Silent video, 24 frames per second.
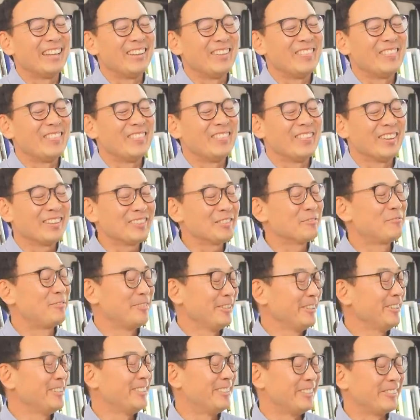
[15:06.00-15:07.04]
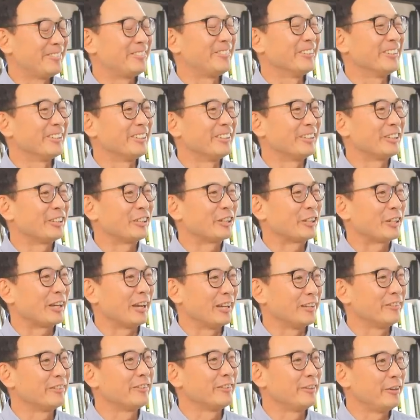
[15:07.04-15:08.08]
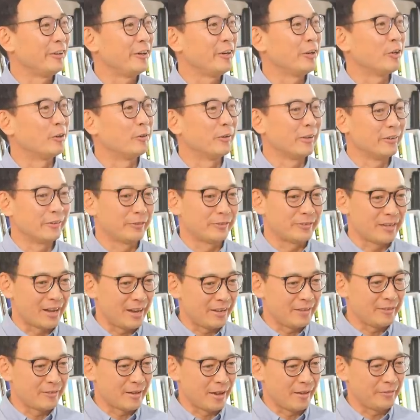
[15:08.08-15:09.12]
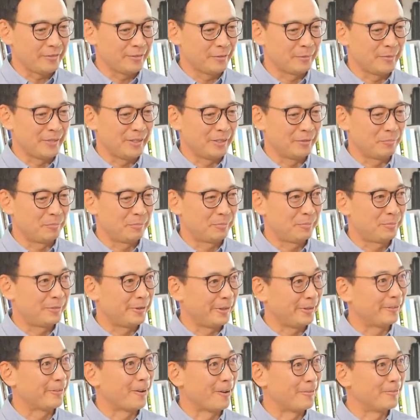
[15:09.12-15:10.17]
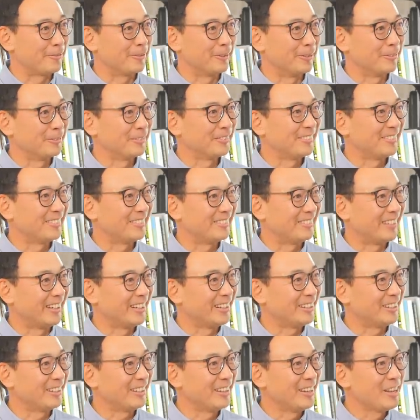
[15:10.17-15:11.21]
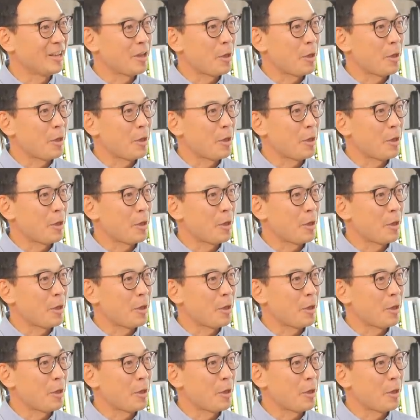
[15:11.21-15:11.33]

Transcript: Uh, that's a pretty different kind of scenario, and so now you have to be pretty thoughtful, right?